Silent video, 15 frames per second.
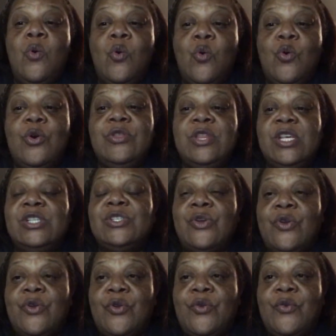on this
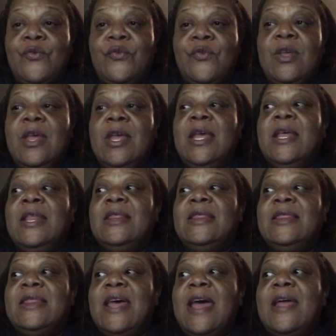earth
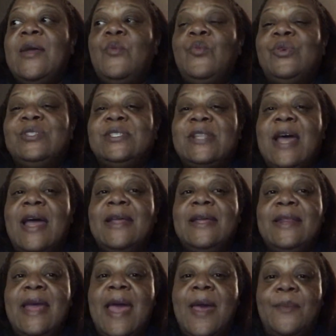that was not
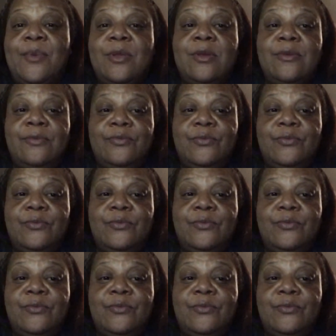inhabited.